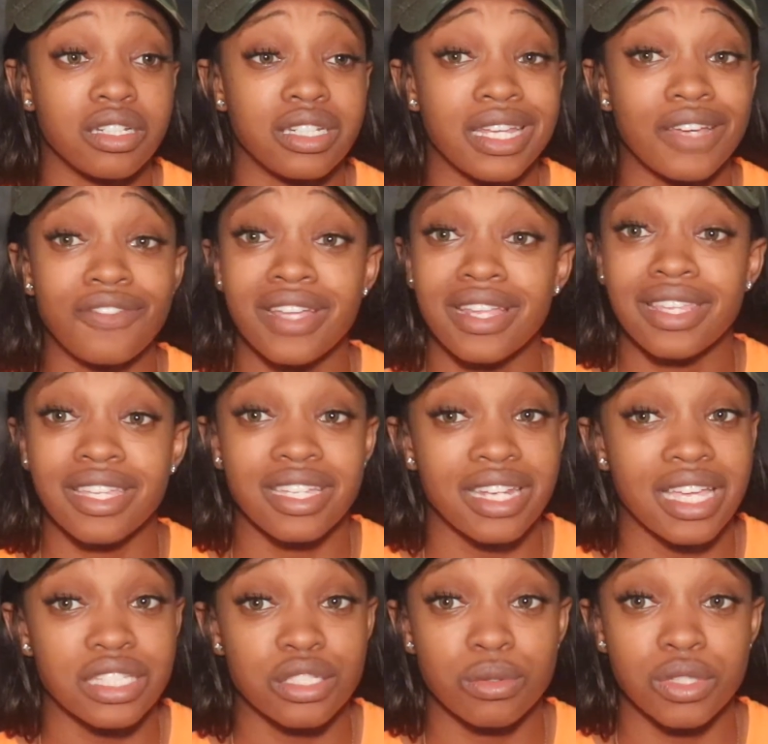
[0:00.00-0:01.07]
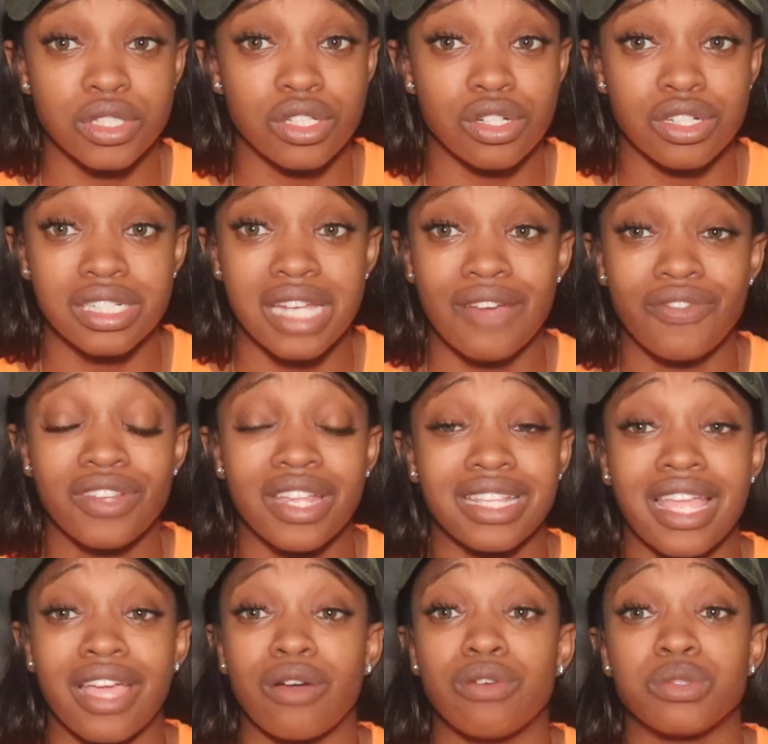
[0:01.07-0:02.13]
Definitely connect to a church. I feel
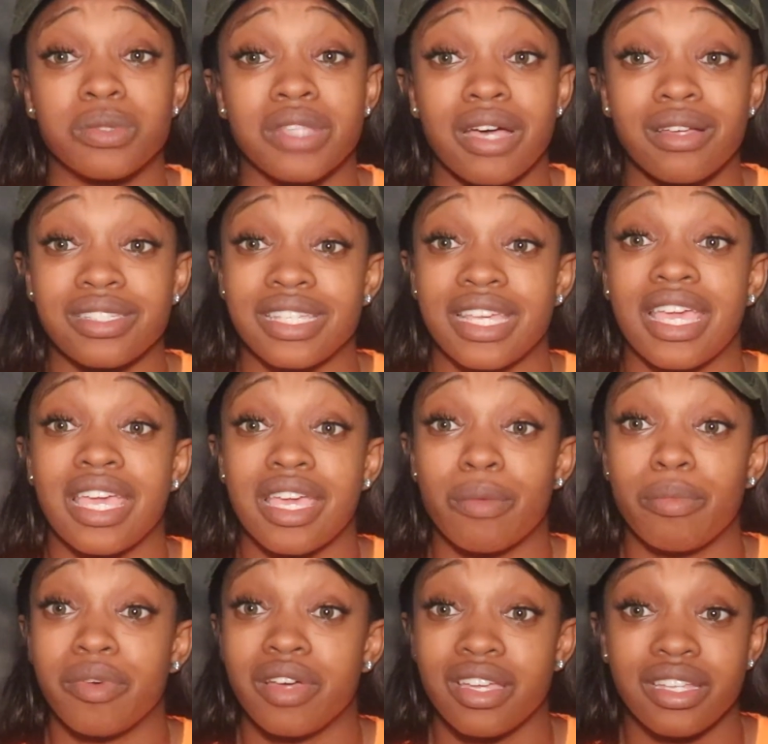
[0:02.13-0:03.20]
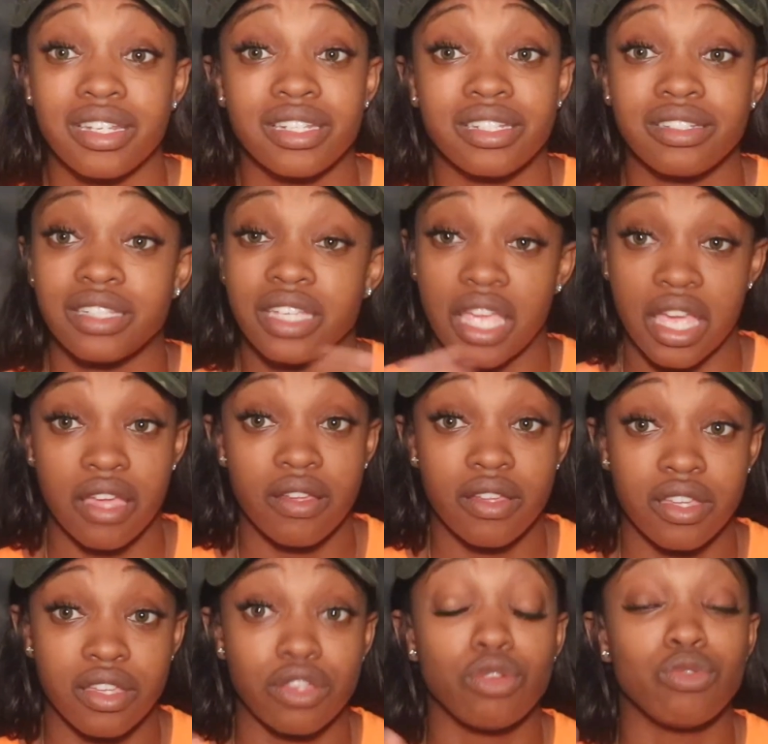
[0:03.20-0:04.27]
like that goes without saying, but yeah,
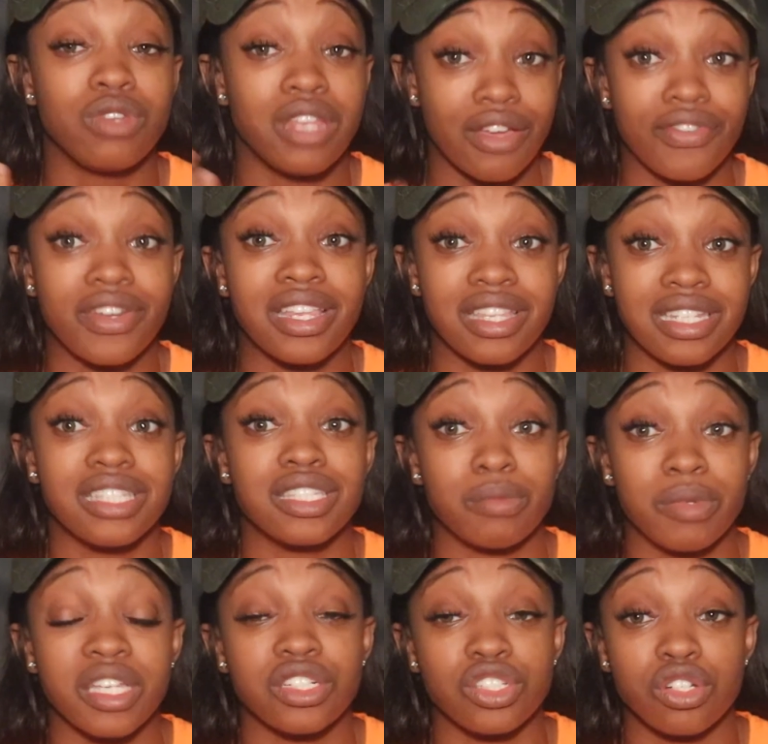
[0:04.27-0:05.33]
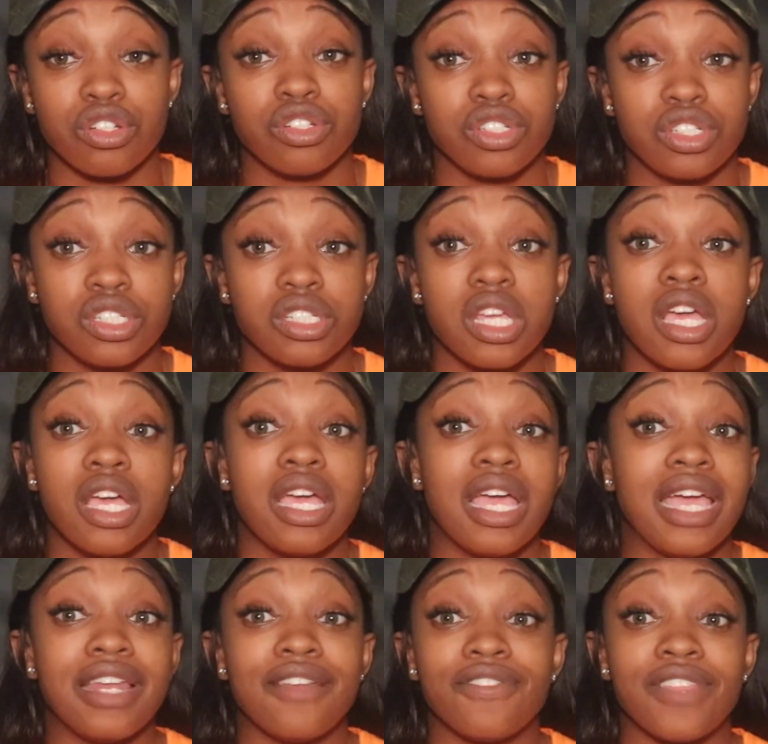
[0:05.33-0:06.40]
you definitely need to be in church.
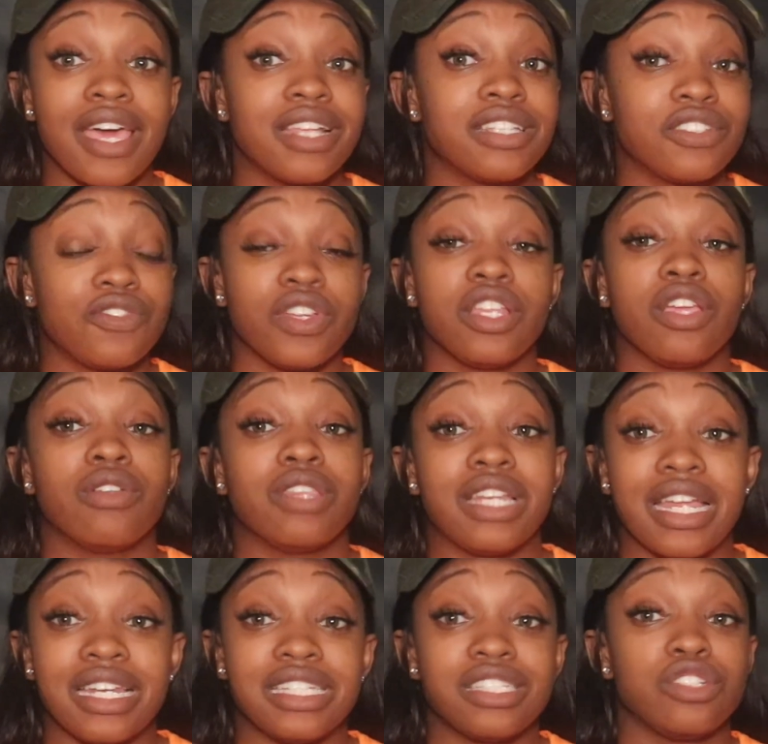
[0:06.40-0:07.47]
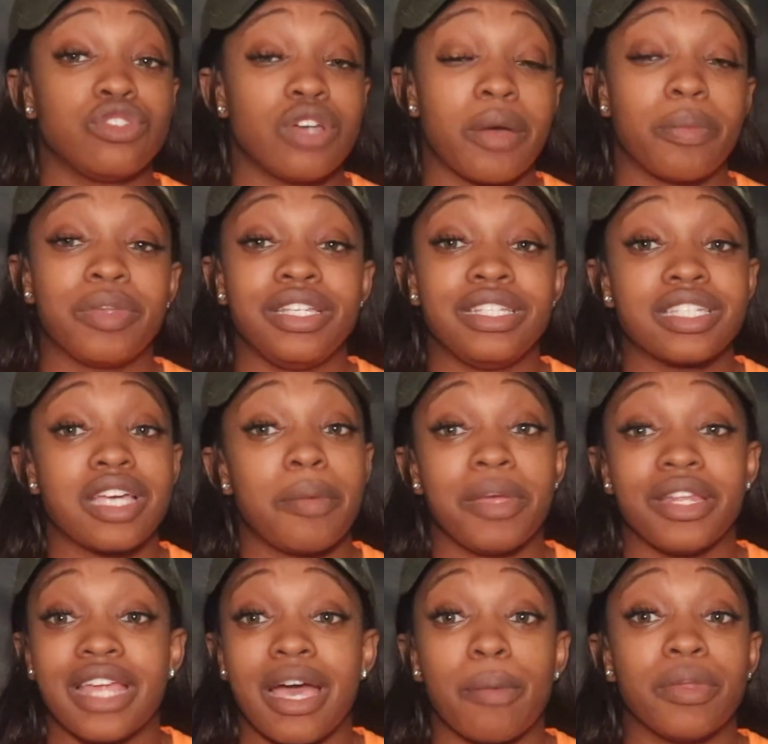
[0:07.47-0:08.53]
And if that is a video that I need to drop, please
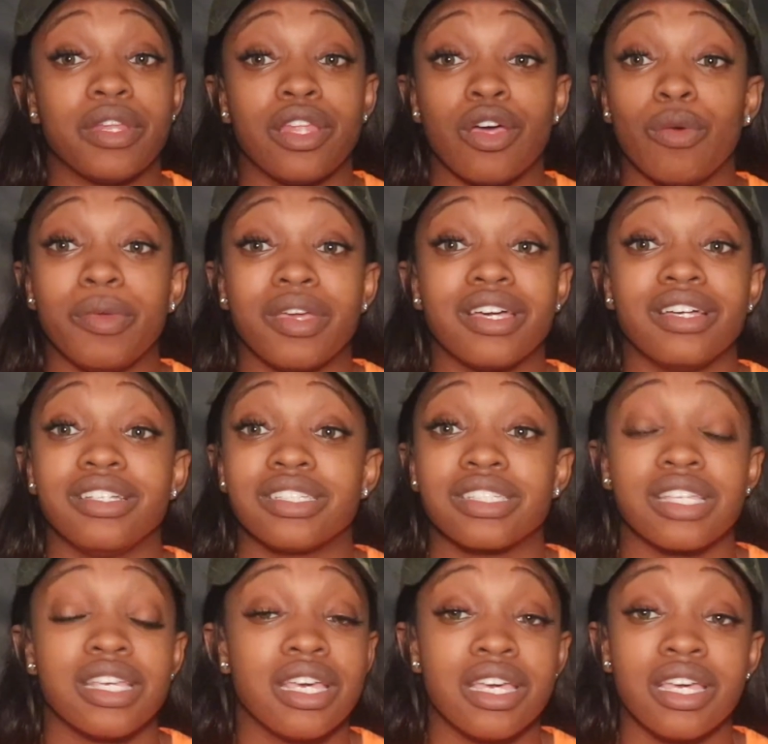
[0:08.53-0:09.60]
comment down below, because